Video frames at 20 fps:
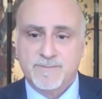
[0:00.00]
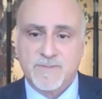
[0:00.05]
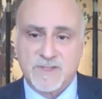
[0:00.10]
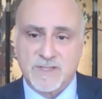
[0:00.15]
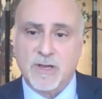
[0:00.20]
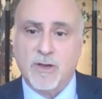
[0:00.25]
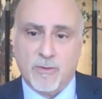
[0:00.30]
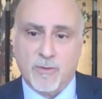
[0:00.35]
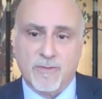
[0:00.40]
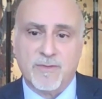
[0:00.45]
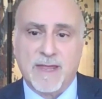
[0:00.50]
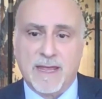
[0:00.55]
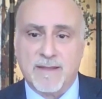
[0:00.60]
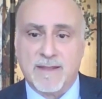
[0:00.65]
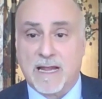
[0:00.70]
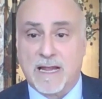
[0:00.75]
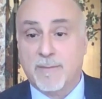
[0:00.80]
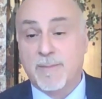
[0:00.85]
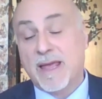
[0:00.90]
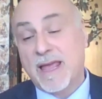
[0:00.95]
So
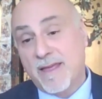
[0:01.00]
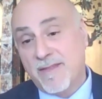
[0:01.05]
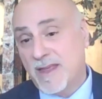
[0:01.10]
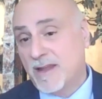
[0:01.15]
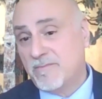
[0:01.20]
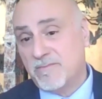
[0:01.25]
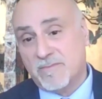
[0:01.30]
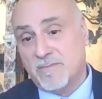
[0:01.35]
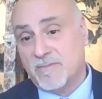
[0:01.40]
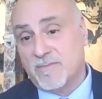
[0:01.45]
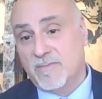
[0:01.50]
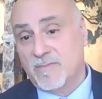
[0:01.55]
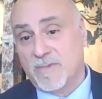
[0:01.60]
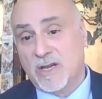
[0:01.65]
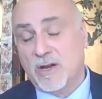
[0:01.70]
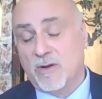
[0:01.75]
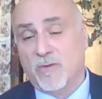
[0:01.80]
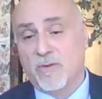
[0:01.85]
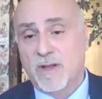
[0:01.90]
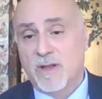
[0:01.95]
that'll be, and then,
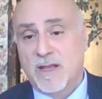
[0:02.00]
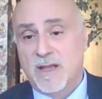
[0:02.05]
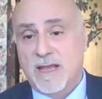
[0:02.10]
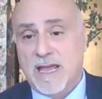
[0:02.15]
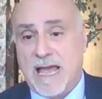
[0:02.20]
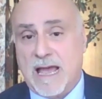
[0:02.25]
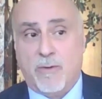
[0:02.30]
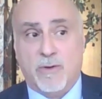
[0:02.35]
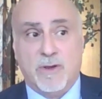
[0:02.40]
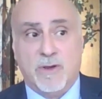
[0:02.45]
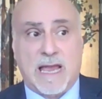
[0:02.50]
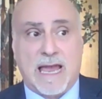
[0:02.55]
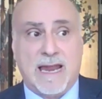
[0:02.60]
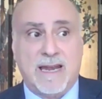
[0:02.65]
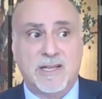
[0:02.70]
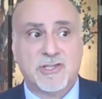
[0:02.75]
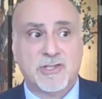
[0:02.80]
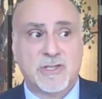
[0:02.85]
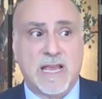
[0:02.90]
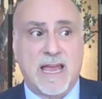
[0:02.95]
how
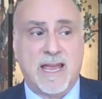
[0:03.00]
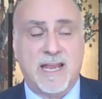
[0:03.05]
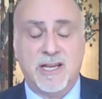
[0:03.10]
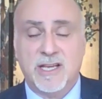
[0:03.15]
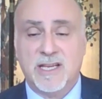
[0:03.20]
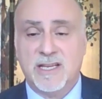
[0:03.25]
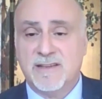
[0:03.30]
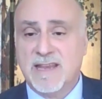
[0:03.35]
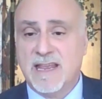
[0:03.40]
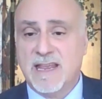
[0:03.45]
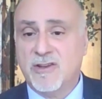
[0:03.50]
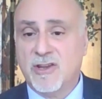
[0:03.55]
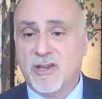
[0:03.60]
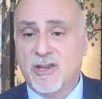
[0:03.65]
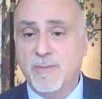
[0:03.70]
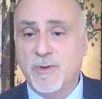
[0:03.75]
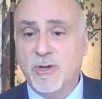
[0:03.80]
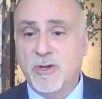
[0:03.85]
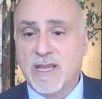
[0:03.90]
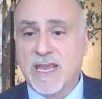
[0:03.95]
did China intend to
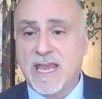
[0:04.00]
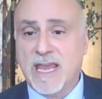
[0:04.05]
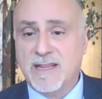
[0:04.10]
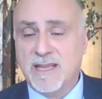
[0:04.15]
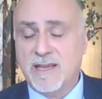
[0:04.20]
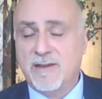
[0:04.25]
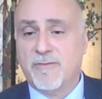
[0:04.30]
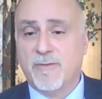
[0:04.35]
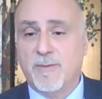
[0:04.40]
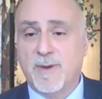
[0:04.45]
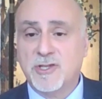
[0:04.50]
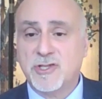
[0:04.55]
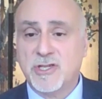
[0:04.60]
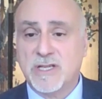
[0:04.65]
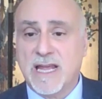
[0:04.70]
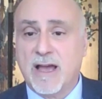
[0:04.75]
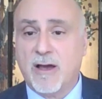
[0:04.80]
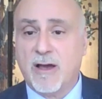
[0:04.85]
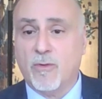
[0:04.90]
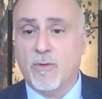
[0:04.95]
communicate the
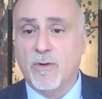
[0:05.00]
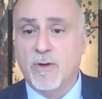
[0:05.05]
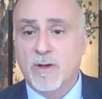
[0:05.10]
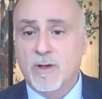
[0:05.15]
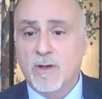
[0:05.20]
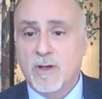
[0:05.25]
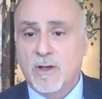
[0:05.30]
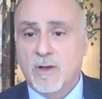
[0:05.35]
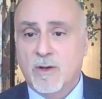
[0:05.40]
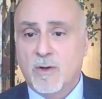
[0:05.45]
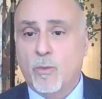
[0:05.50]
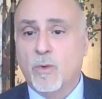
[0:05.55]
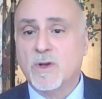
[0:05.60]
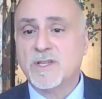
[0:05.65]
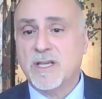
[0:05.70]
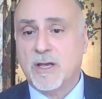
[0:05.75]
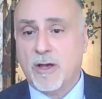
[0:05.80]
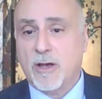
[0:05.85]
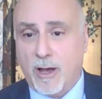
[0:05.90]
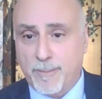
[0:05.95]
information out?
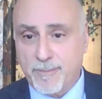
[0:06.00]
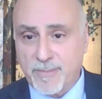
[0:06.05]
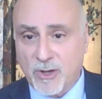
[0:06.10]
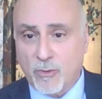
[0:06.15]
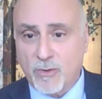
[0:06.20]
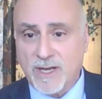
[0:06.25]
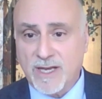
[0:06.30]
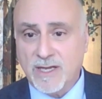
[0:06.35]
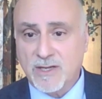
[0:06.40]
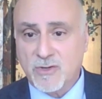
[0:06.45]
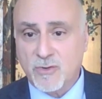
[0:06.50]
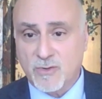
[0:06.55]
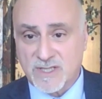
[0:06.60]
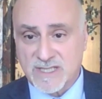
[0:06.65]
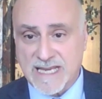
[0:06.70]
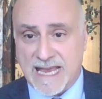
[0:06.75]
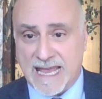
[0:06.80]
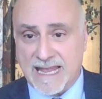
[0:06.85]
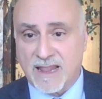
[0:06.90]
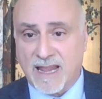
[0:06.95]
Was it uploading to a
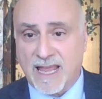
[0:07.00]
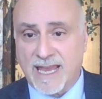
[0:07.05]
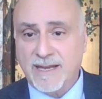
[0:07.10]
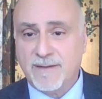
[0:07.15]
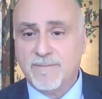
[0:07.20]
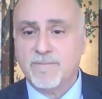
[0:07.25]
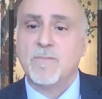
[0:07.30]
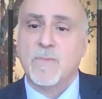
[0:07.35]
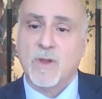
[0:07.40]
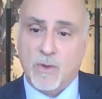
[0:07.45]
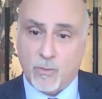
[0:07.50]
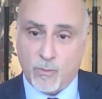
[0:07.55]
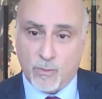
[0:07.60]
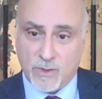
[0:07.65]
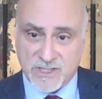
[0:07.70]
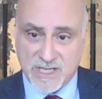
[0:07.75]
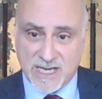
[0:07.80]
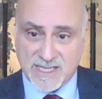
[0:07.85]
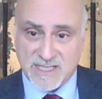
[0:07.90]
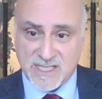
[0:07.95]
satellite,
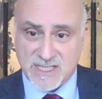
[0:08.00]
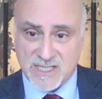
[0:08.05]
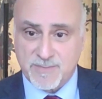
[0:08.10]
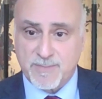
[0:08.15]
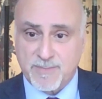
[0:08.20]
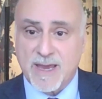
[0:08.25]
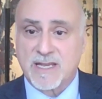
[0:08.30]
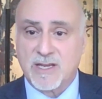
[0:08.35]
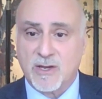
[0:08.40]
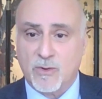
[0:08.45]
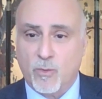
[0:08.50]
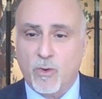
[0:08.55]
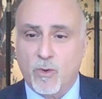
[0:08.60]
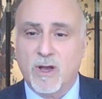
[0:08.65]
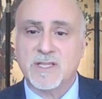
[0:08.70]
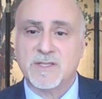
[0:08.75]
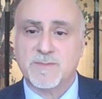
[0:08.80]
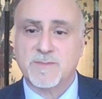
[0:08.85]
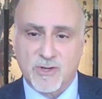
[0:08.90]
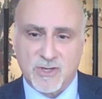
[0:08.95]
which I suspect it
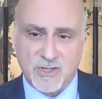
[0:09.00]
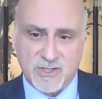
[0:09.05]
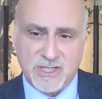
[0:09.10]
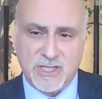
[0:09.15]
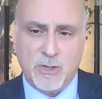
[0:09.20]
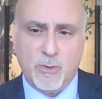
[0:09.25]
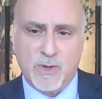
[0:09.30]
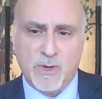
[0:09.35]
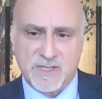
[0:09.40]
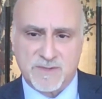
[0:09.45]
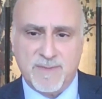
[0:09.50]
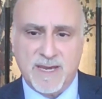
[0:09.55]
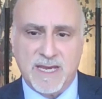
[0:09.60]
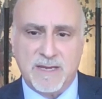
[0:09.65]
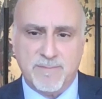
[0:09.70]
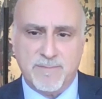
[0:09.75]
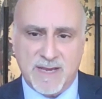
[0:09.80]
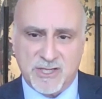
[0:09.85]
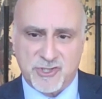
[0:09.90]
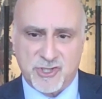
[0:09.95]
was, because the U.S.
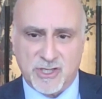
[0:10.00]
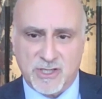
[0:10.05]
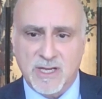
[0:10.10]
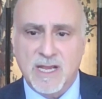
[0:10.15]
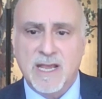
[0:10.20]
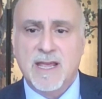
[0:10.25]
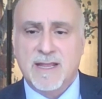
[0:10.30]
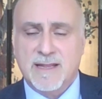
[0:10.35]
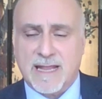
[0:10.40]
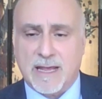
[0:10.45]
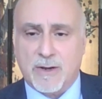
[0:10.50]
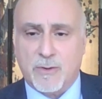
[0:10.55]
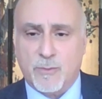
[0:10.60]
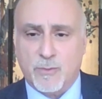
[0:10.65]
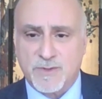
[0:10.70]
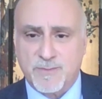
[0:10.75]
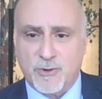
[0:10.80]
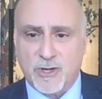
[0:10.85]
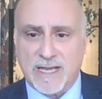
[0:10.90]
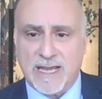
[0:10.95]
made mention that it
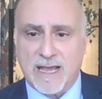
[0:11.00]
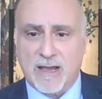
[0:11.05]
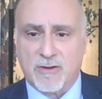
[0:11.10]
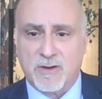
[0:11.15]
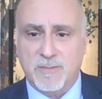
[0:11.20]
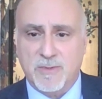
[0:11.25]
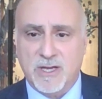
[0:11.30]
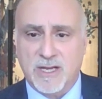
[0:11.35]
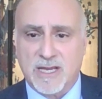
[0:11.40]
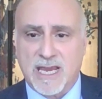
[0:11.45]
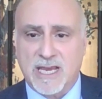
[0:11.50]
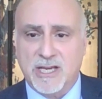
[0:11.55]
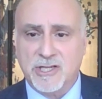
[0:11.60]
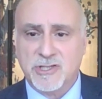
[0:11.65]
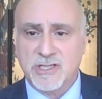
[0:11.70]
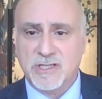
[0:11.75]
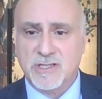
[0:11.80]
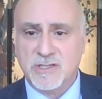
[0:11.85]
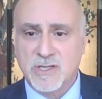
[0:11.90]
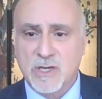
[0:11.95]
was putting out
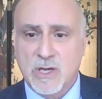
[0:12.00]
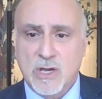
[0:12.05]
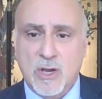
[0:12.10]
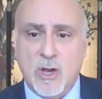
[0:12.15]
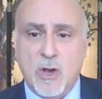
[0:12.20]
communications?